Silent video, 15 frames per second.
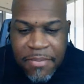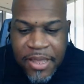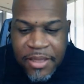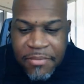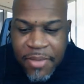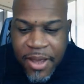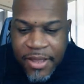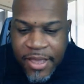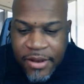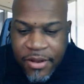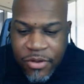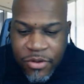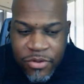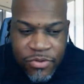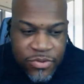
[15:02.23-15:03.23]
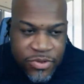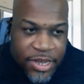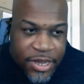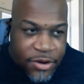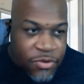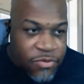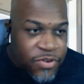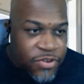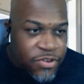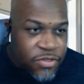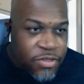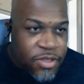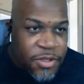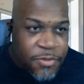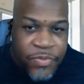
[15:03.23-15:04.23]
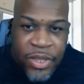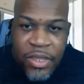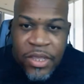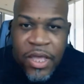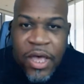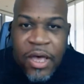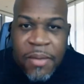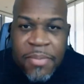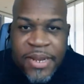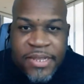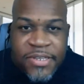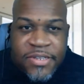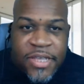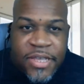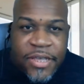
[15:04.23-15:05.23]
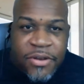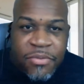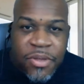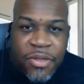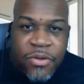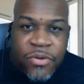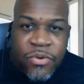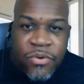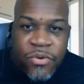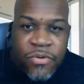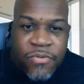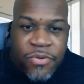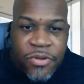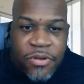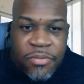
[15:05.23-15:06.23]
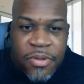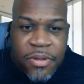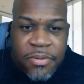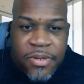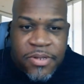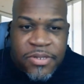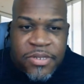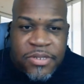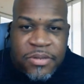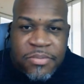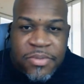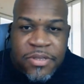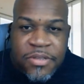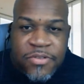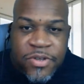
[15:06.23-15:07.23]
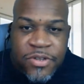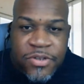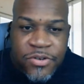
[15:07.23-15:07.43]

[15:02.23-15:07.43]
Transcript: mean by that whole tunnel vision thing, but I just think it'll be cool for you to be able to see some of these